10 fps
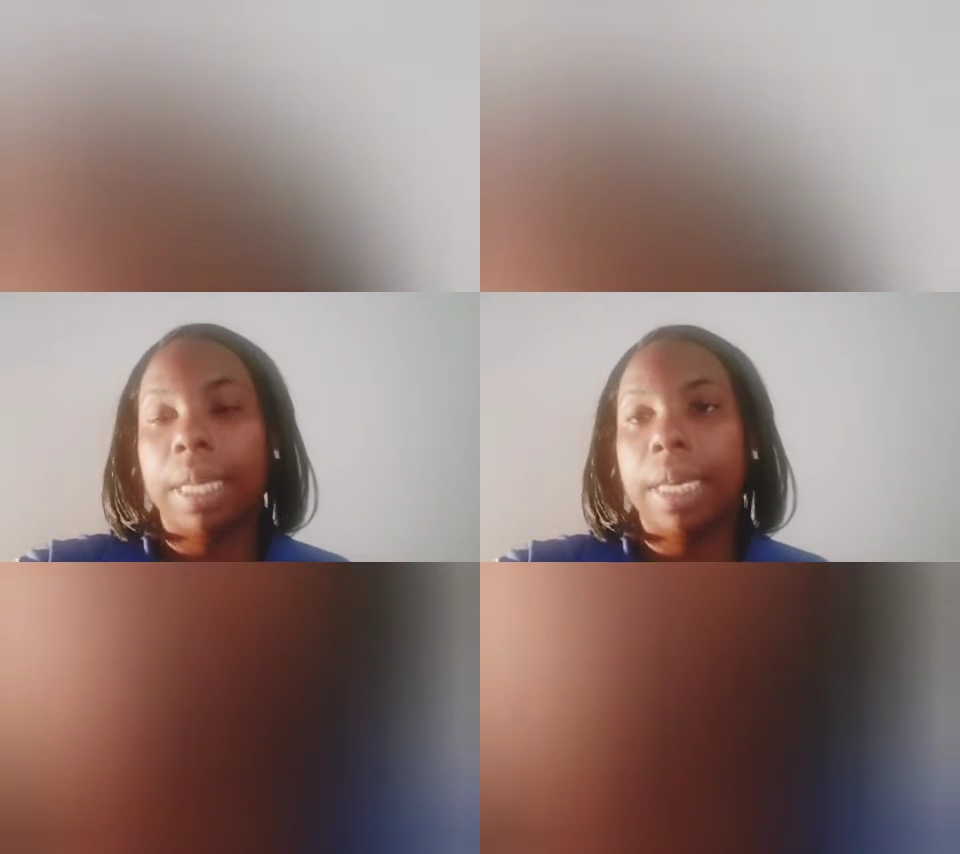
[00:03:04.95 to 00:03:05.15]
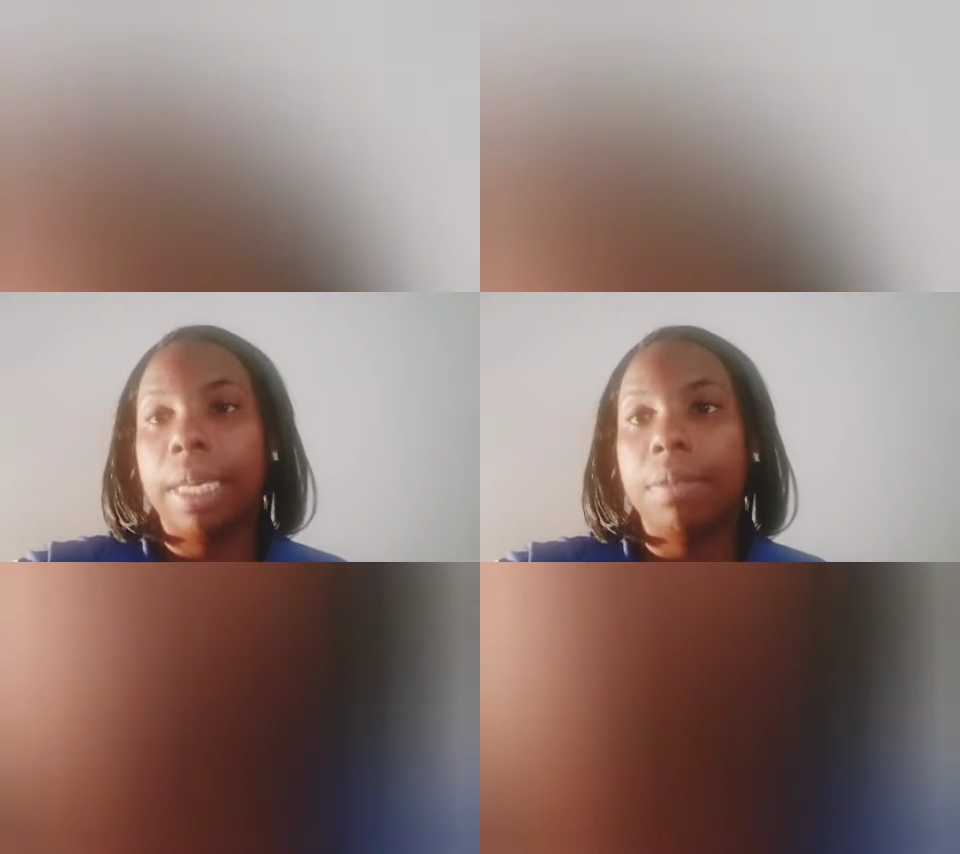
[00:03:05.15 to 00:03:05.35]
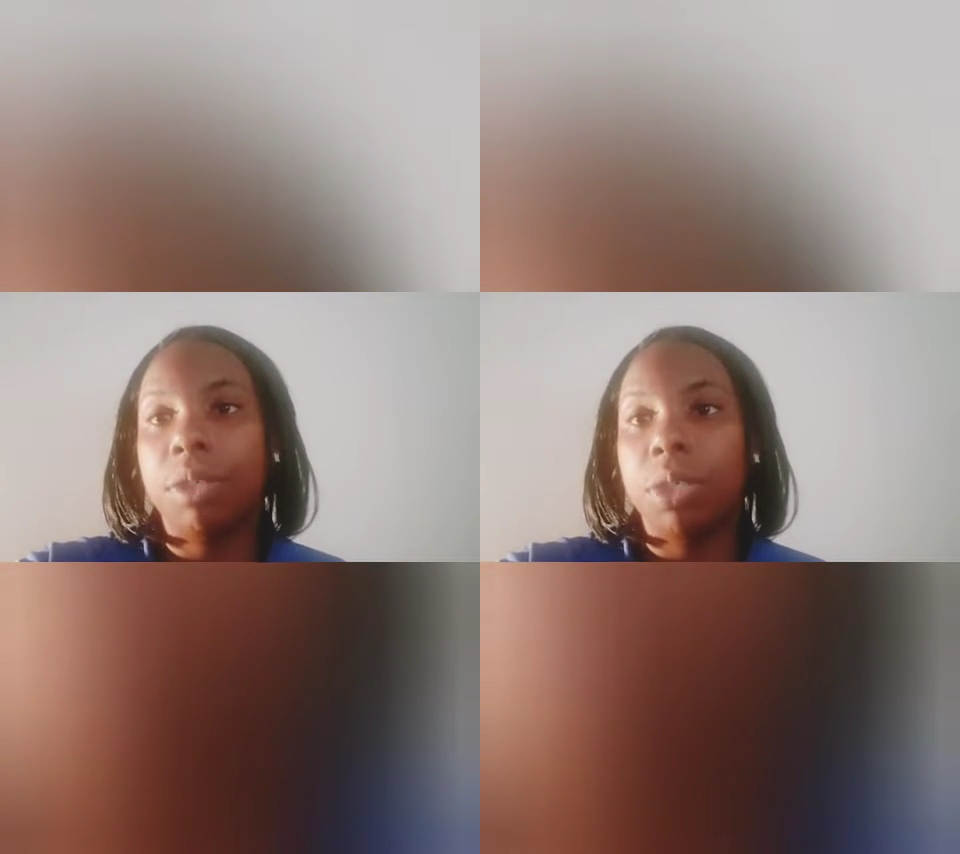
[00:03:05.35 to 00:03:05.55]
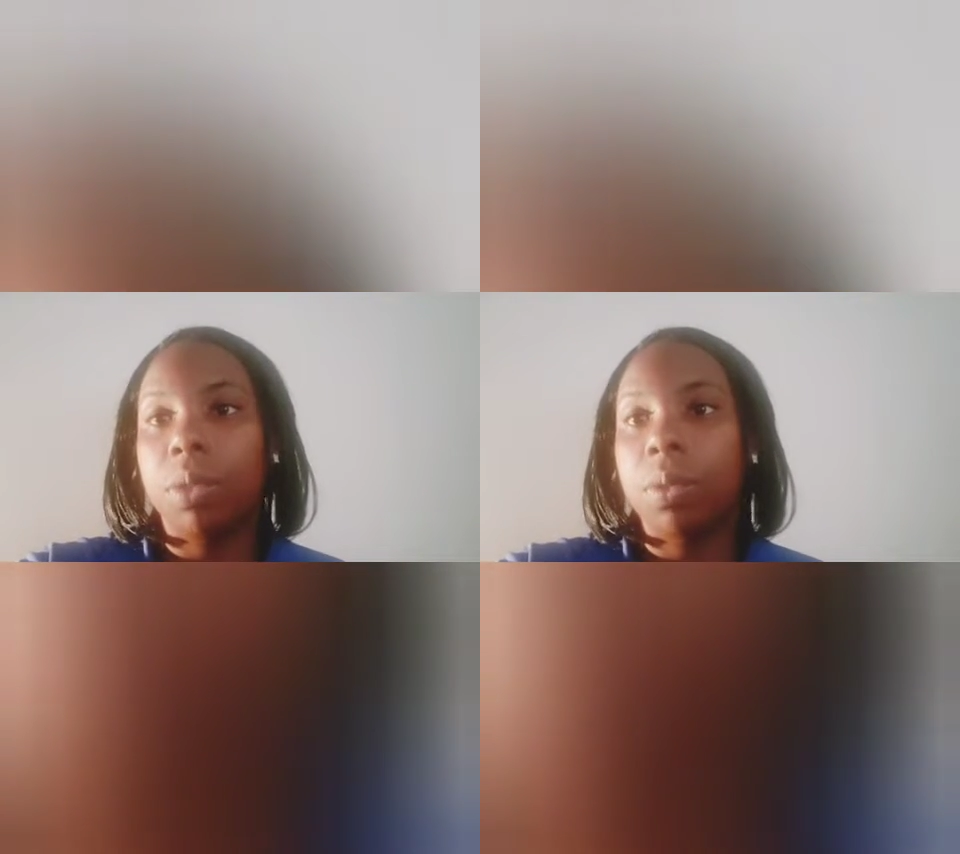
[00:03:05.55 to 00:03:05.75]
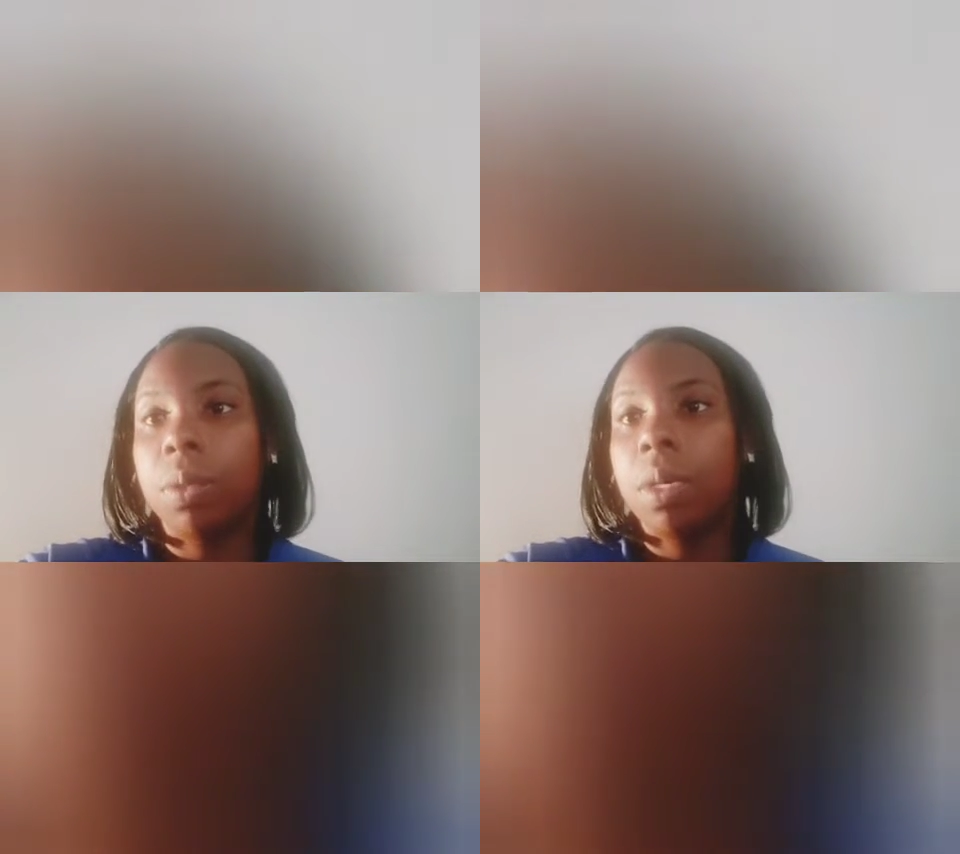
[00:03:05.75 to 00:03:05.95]
That gives
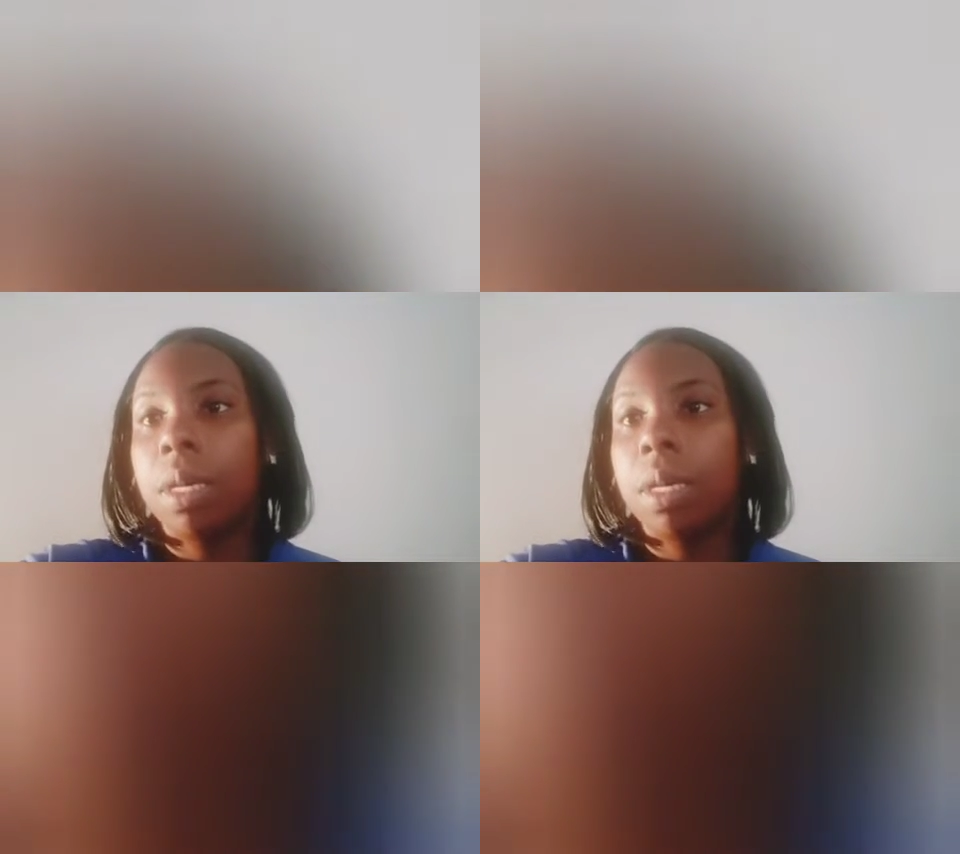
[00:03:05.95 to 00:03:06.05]
you